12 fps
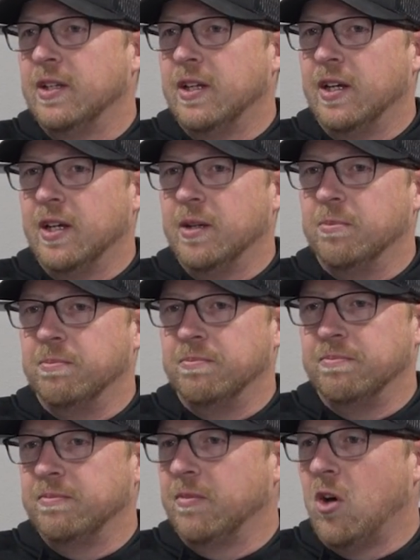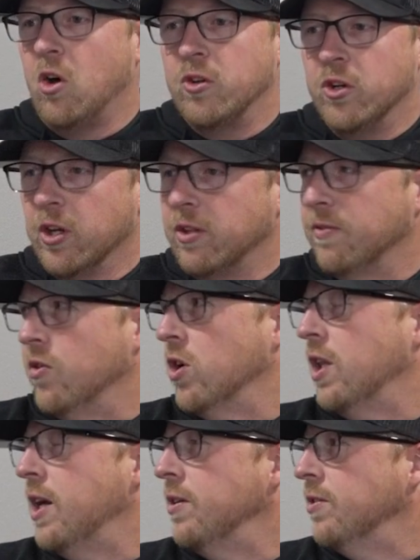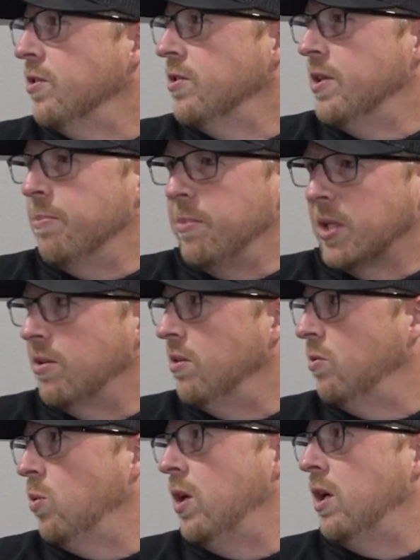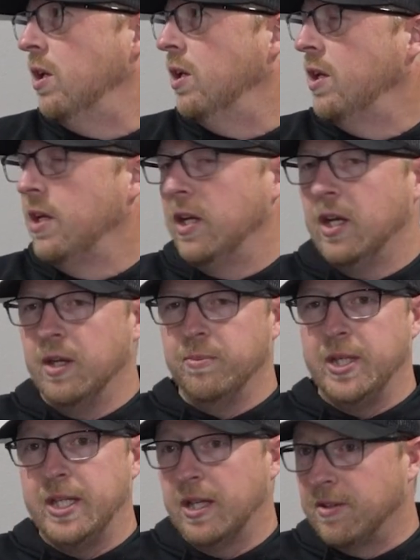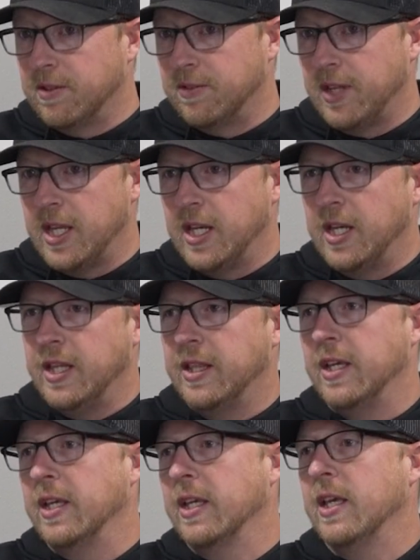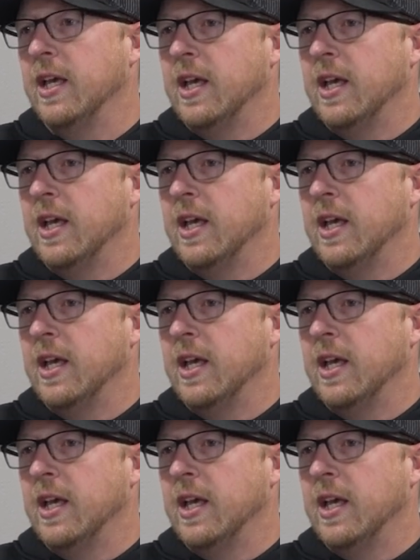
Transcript: all your other fertilizers. It mixes well. It doesn't stain anything.